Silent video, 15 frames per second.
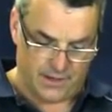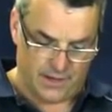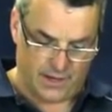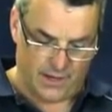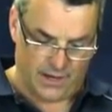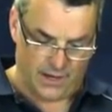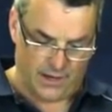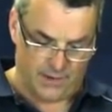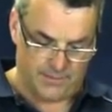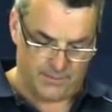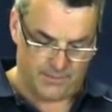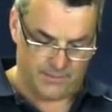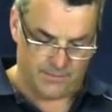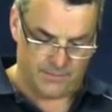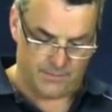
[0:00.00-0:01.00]

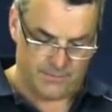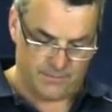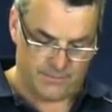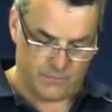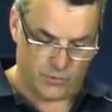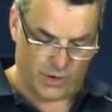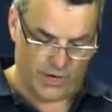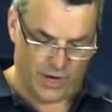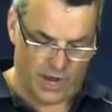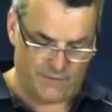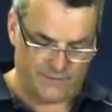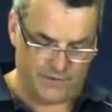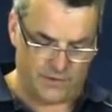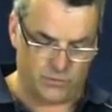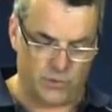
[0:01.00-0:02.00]
Quite
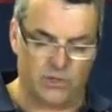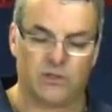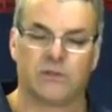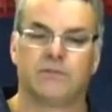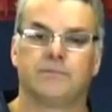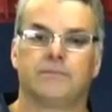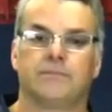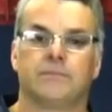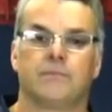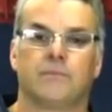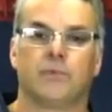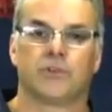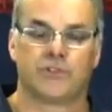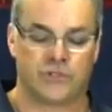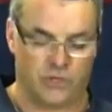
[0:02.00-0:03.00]
often we'll
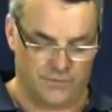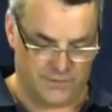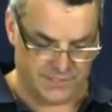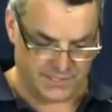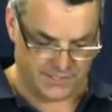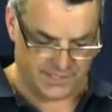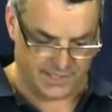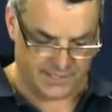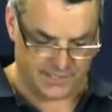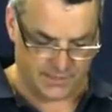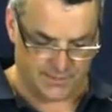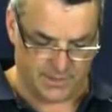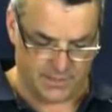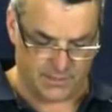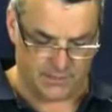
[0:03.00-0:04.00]
service a
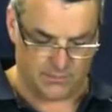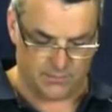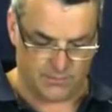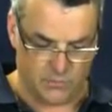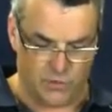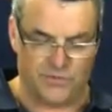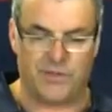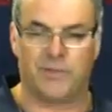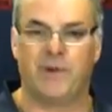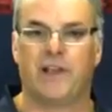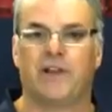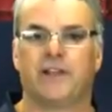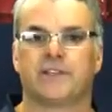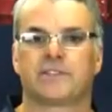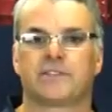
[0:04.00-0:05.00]
system and move the
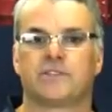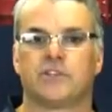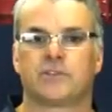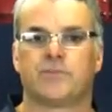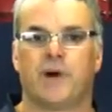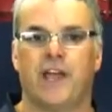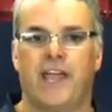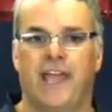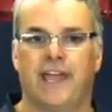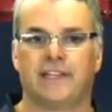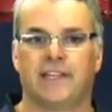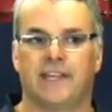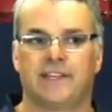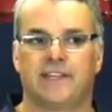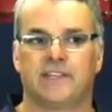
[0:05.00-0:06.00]
bearings just by hand
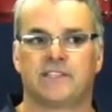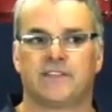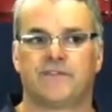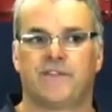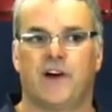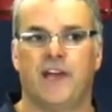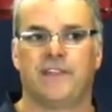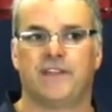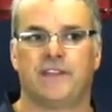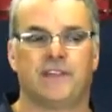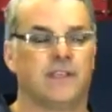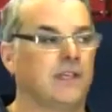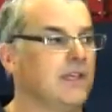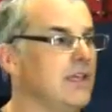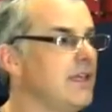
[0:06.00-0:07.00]
like this and find that
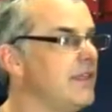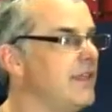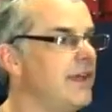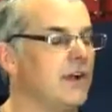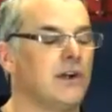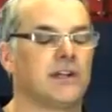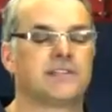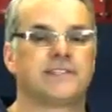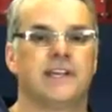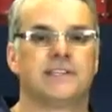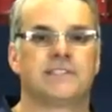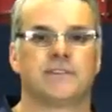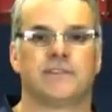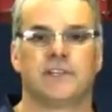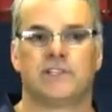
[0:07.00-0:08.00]
they are
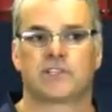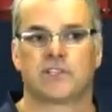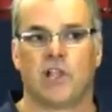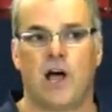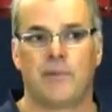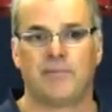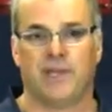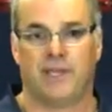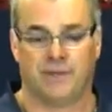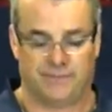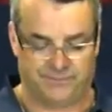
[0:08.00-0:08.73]
excessively sloppy.